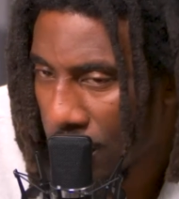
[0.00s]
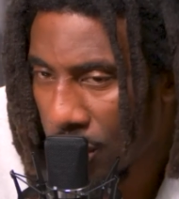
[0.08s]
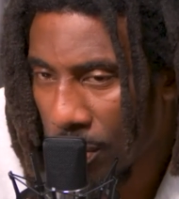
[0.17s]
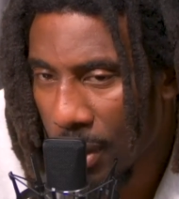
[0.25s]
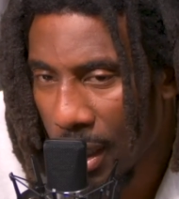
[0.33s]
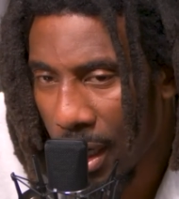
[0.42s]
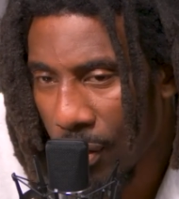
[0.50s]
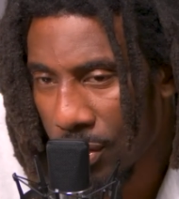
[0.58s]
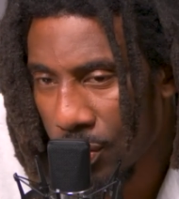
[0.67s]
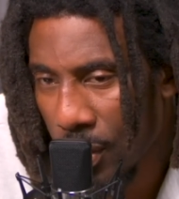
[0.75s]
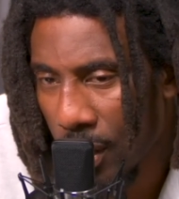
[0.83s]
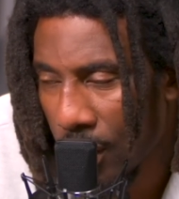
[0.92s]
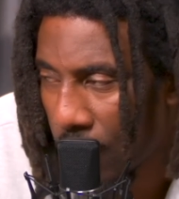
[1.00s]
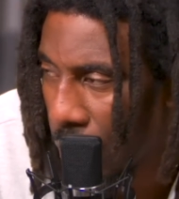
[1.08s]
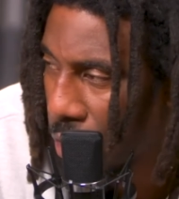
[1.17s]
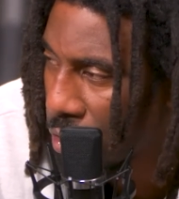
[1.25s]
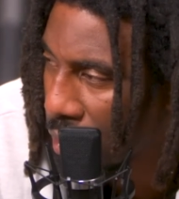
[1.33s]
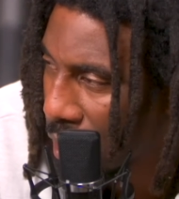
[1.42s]
So I was well
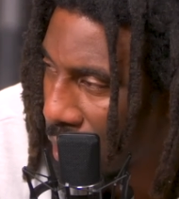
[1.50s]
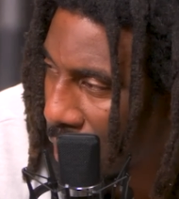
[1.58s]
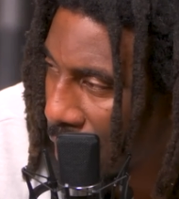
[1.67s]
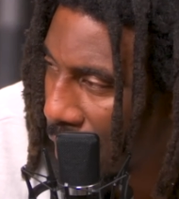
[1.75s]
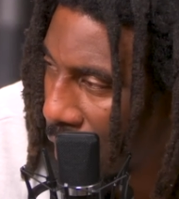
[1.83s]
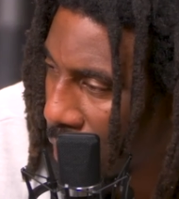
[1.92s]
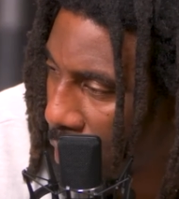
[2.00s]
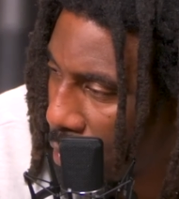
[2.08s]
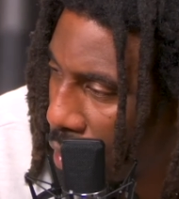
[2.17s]
cultured as a kid because we